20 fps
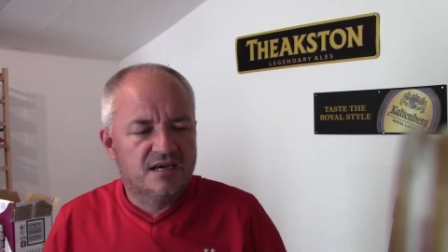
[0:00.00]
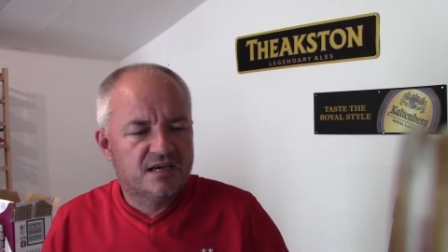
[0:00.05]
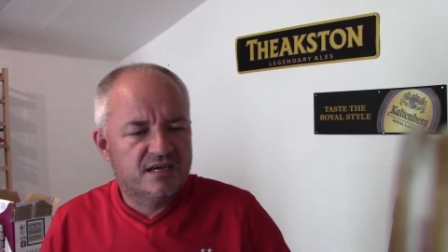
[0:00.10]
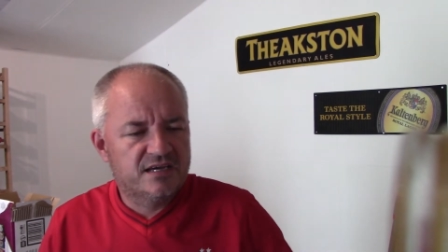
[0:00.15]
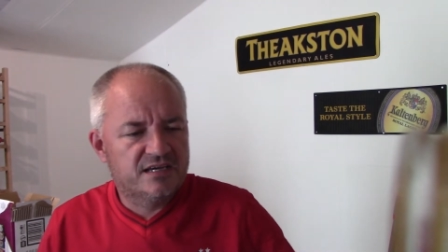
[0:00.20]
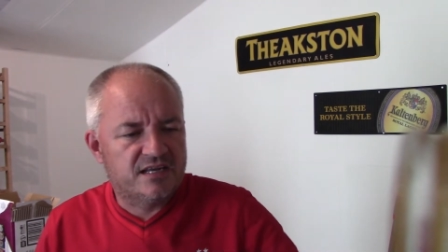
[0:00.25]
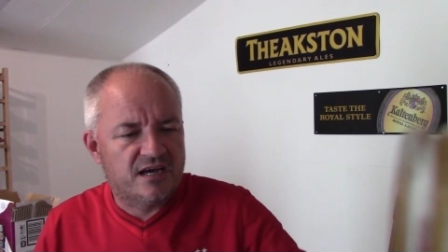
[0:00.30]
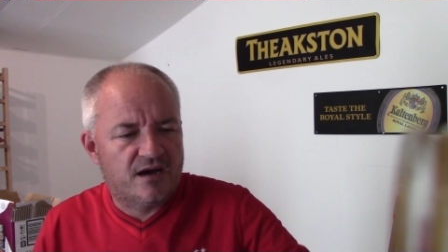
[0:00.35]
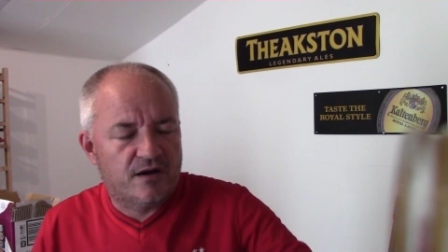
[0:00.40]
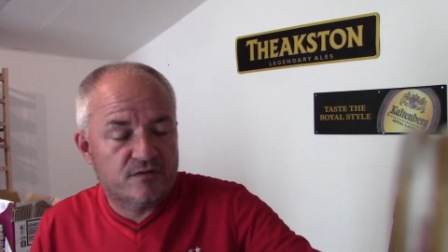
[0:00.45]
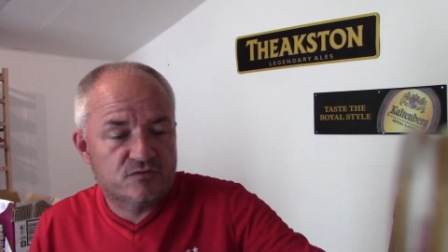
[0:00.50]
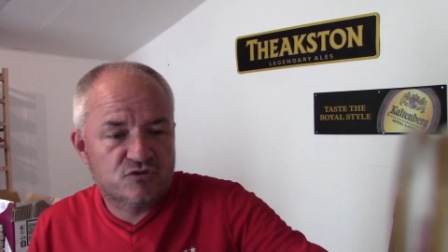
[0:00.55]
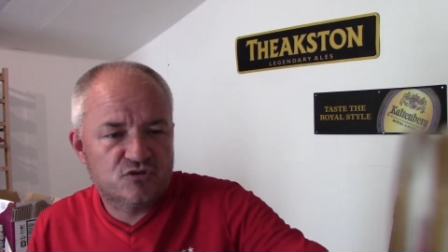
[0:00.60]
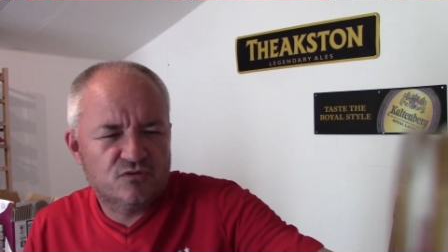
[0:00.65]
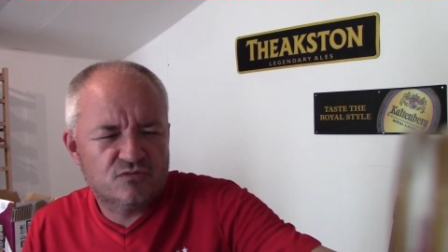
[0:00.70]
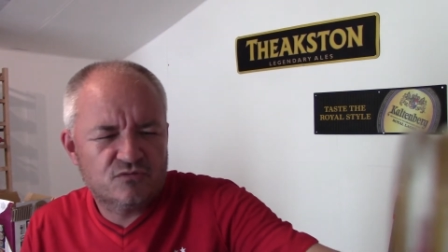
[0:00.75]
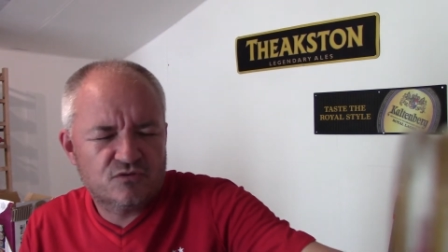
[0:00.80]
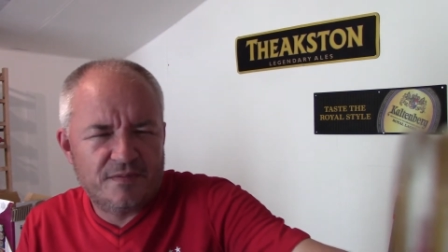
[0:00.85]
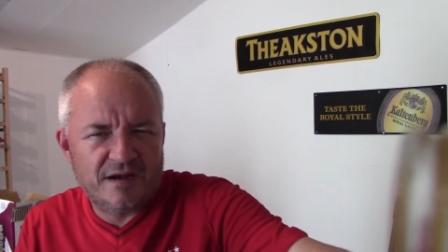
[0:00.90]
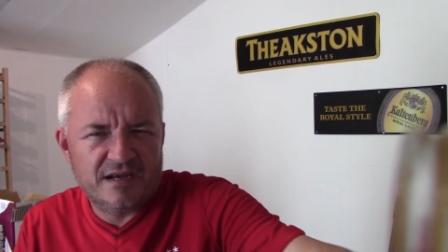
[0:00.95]
You know, I'll
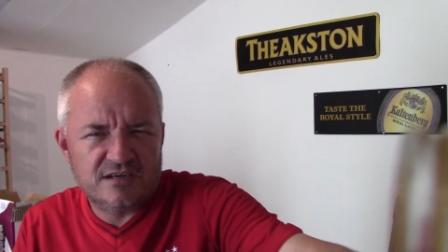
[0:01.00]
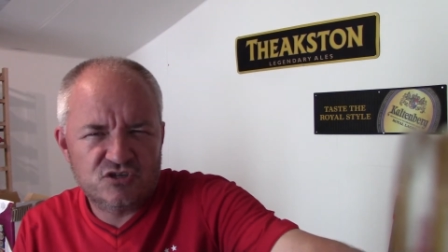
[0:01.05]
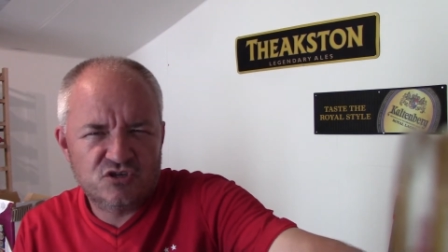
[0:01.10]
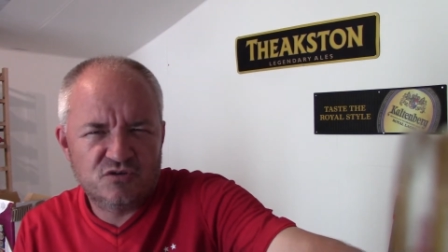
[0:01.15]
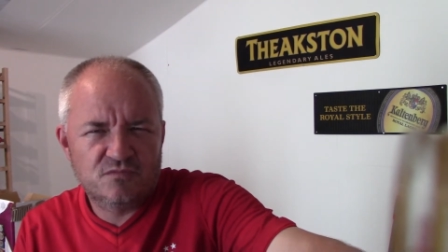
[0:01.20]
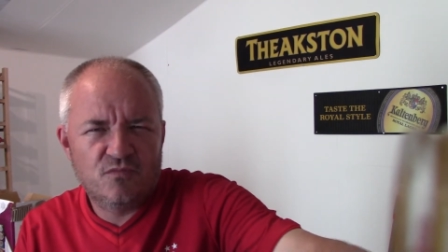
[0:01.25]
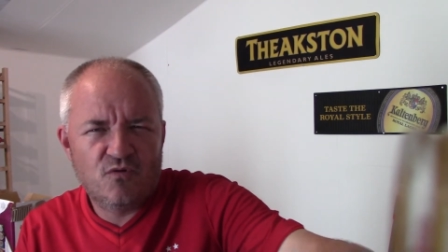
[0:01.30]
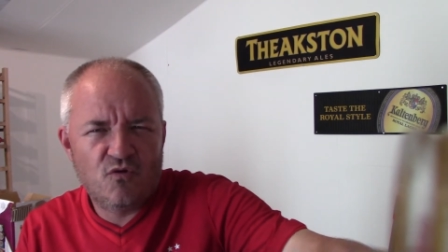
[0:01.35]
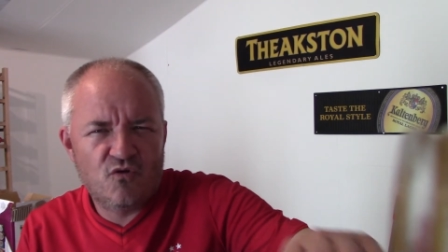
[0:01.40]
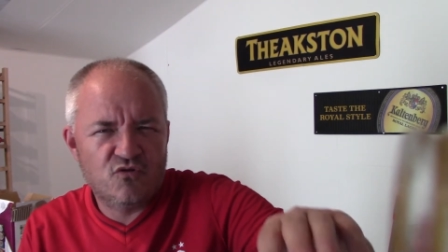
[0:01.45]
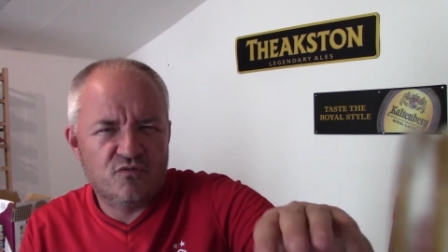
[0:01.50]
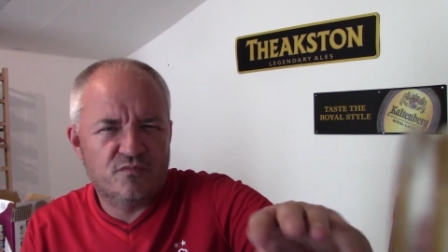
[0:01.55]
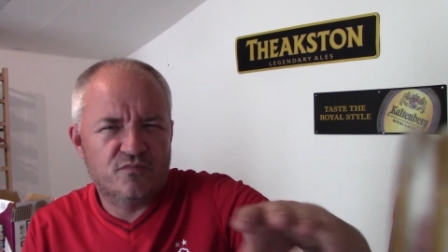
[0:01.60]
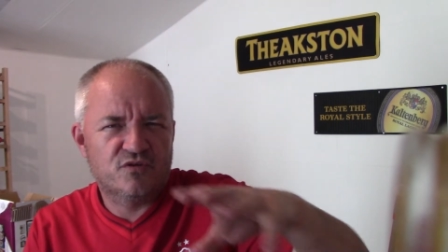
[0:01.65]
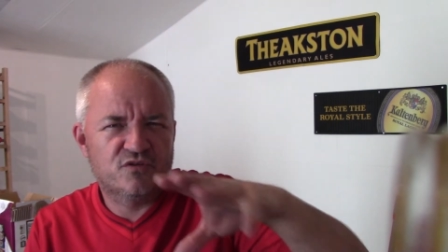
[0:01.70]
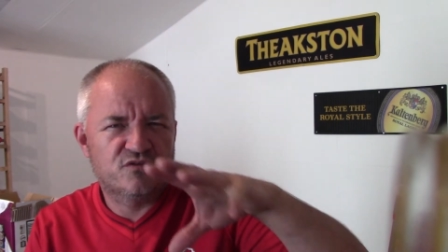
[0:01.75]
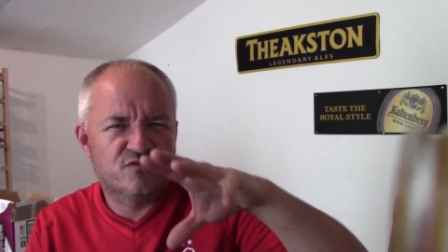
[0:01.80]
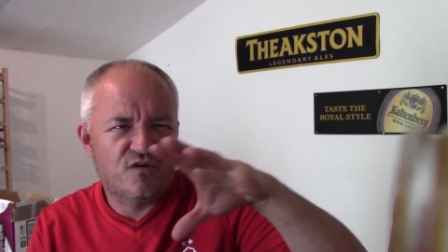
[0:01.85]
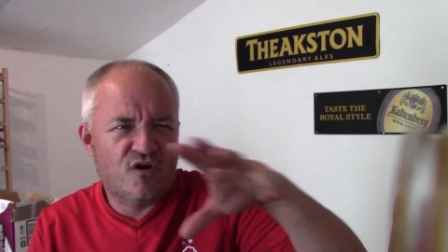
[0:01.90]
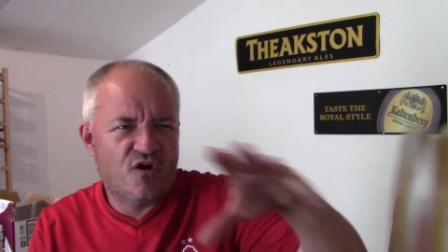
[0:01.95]
talk about some more of them,
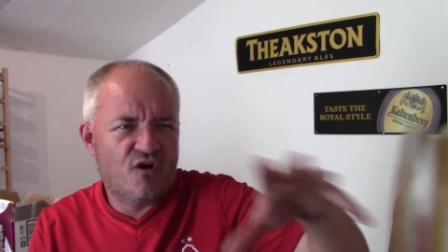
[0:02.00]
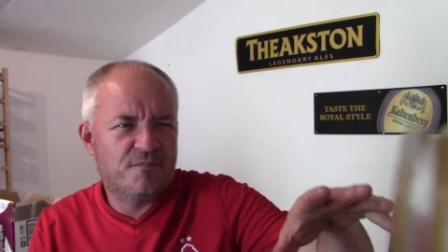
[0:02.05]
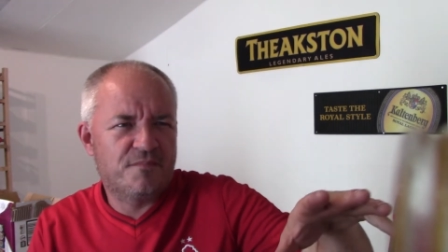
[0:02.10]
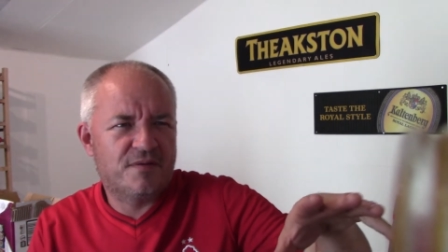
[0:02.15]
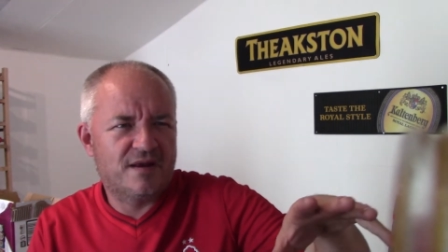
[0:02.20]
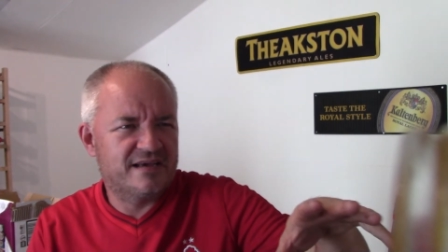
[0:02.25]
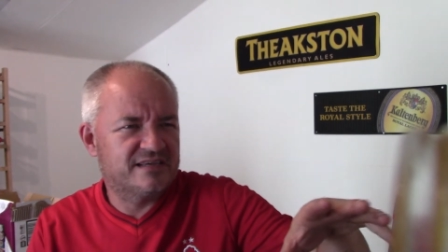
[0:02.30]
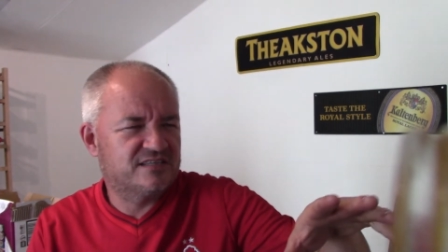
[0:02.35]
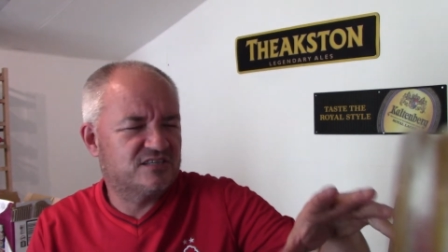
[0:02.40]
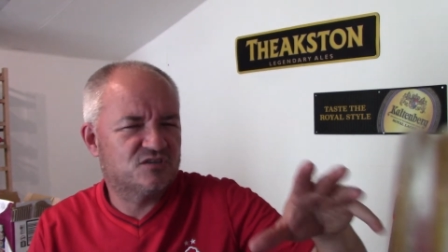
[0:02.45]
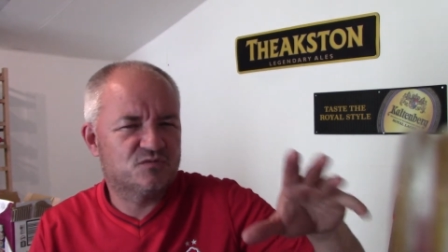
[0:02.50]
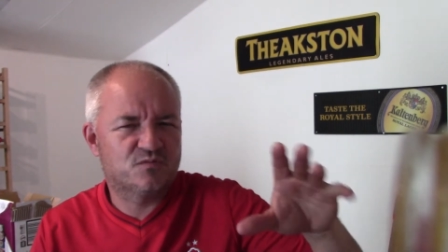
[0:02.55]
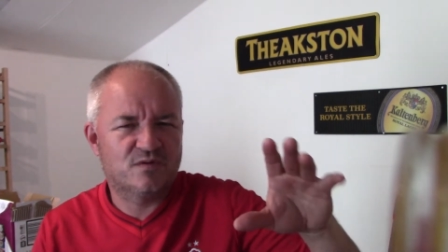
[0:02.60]
but there are places